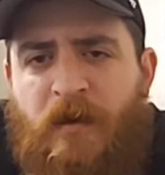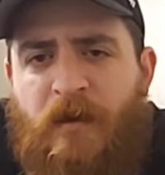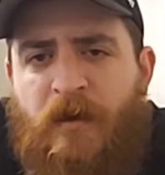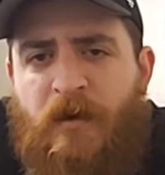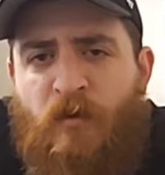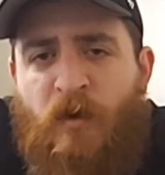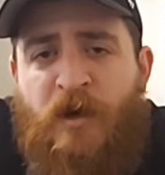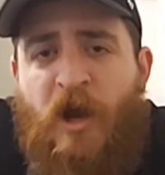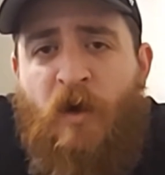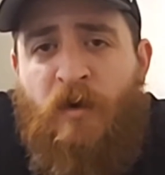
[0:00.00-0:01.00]
What? No,
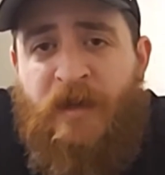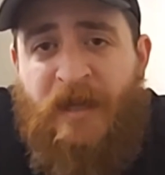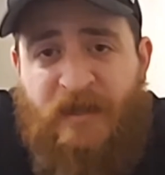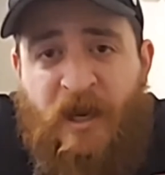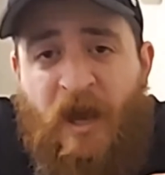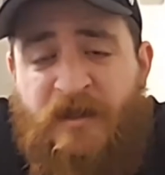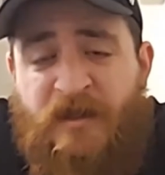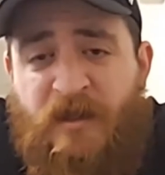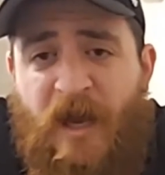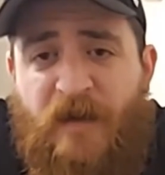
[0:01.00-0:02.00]
it's a custom
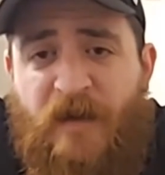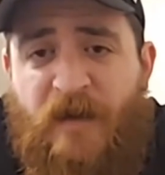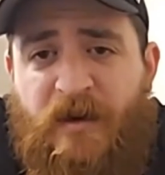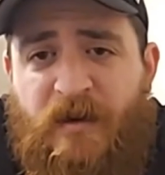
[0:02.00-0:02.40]
knife, right?